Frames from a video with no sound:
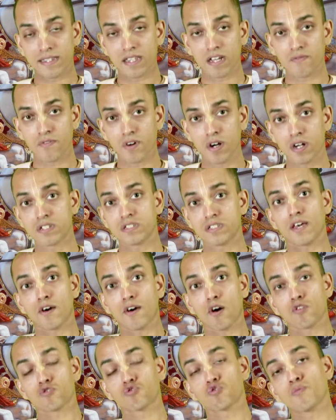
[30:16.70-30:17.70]
In other words,
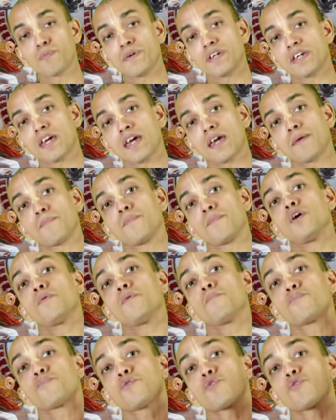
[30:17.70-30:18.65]
they also became